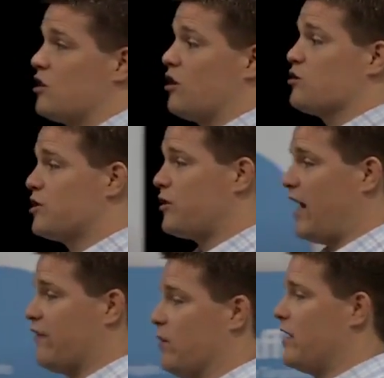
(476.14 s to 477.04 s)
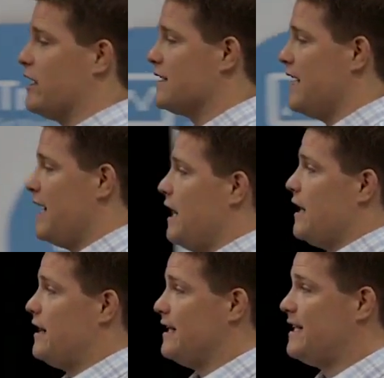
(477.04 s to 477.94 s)
But it starts with traffic because
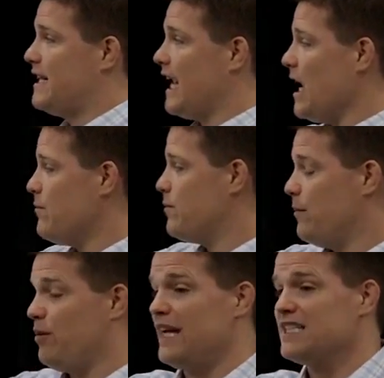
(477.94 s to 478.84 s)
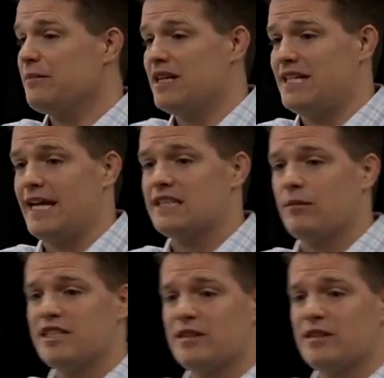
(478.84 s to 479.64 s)
the place I'm going to take